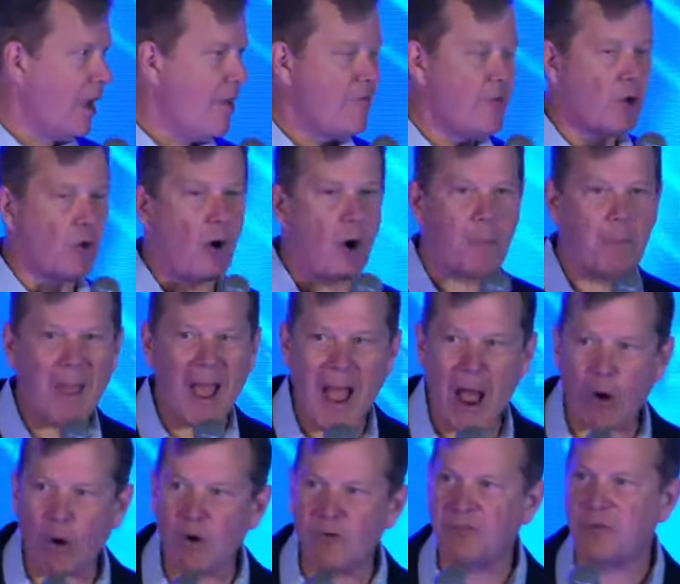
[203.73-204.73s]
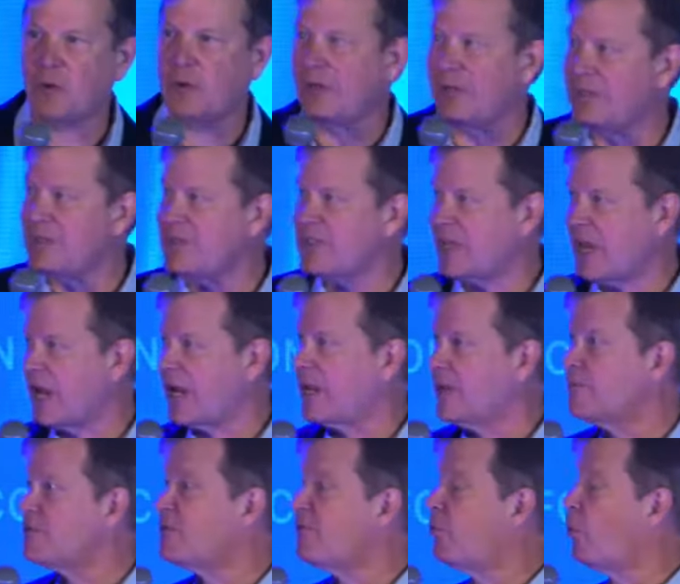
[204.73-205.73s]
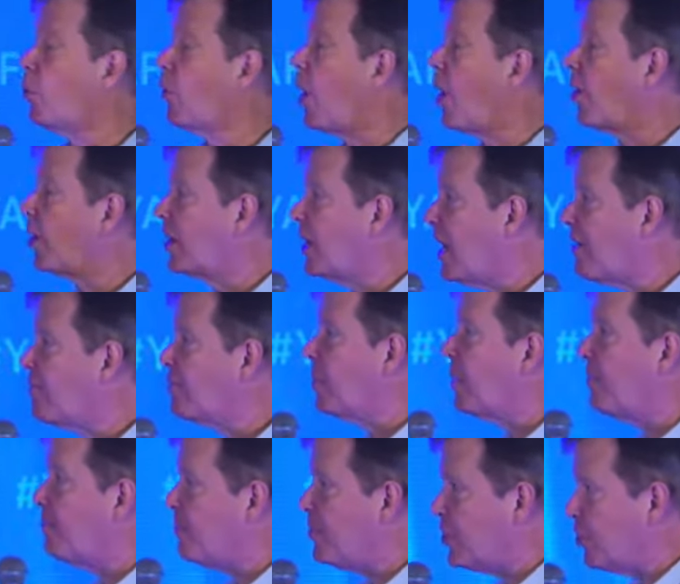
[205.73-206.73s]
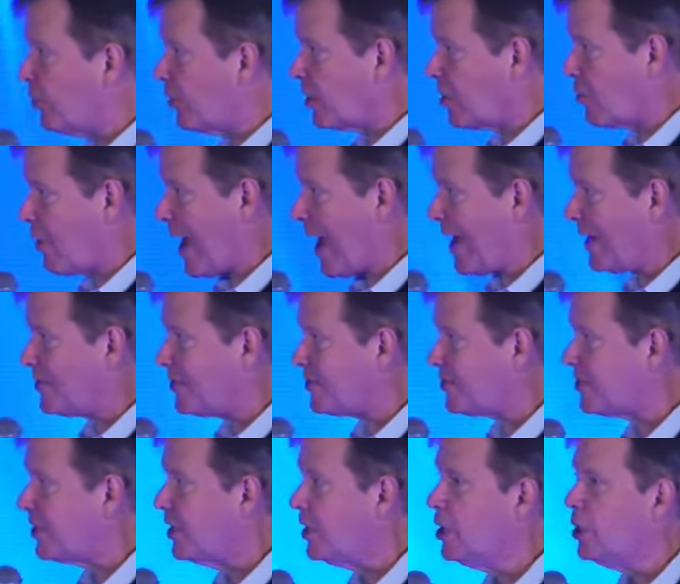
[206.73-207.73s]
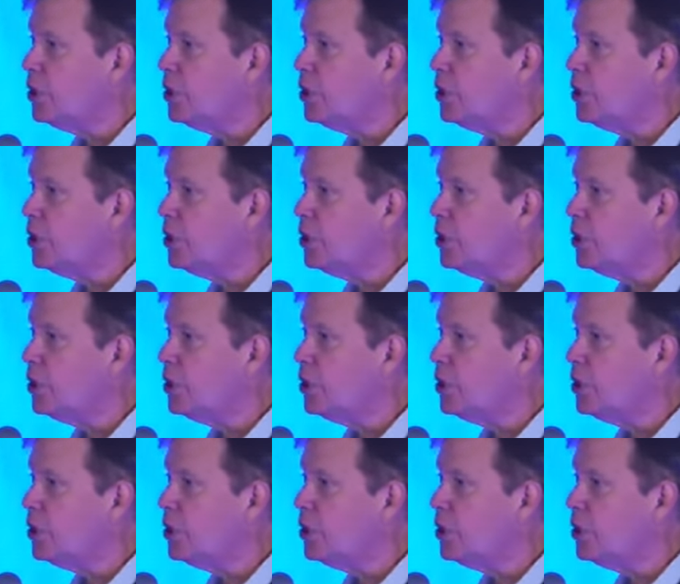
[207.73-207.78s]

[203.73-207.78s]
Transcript: There are powerful incentives for our government bureaucrats